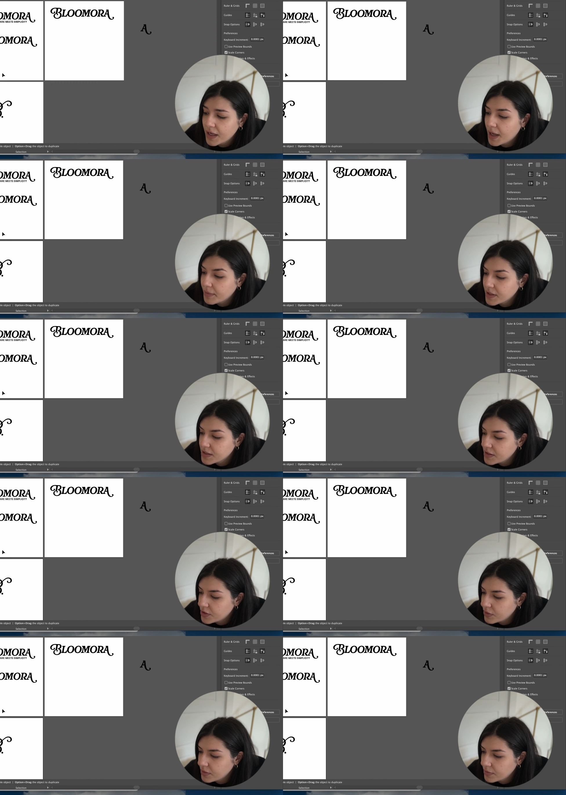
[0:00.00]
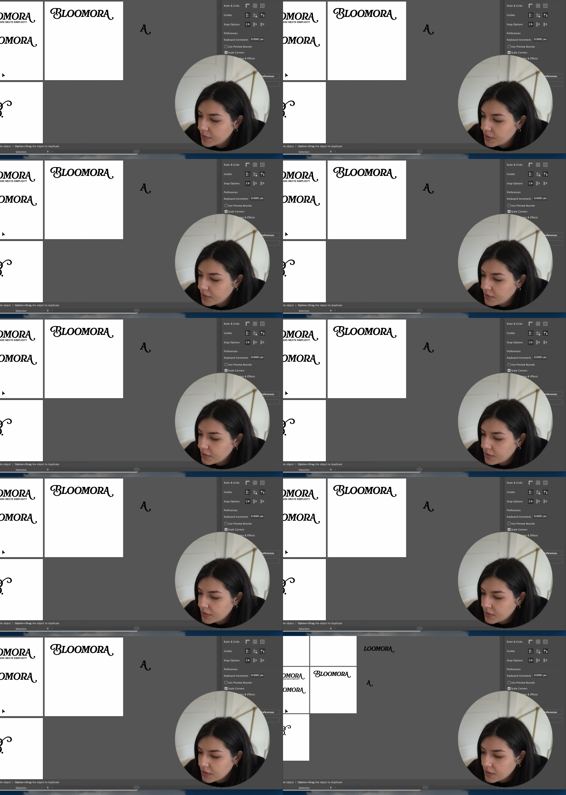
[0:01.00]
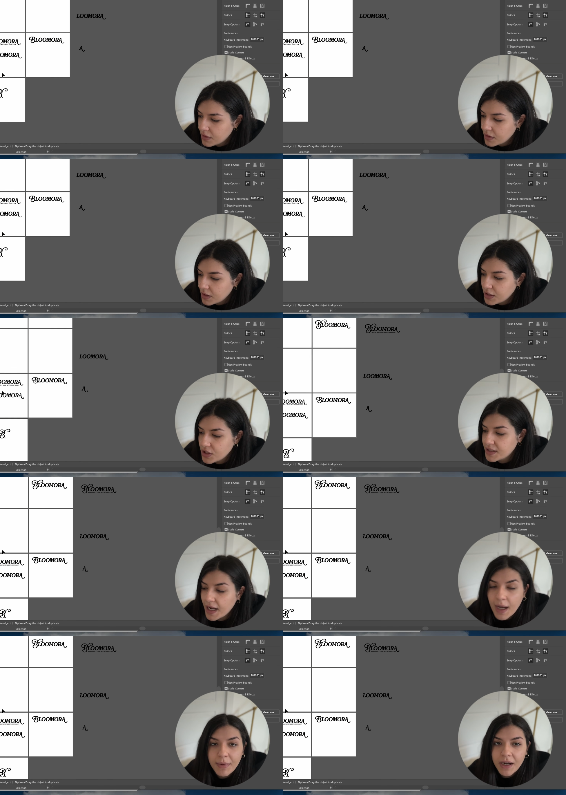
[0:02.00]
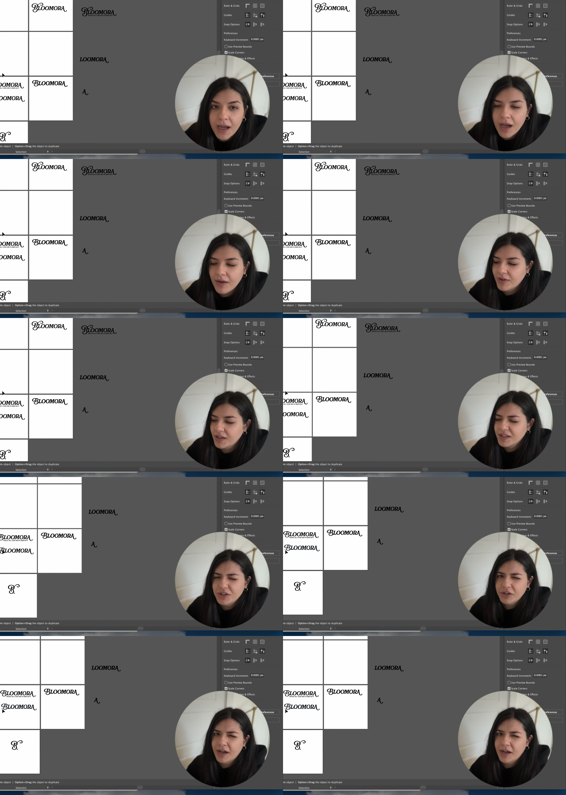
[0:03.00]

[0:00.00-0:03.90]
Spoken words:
happens, you know. It's just a habit I have. I think it's a good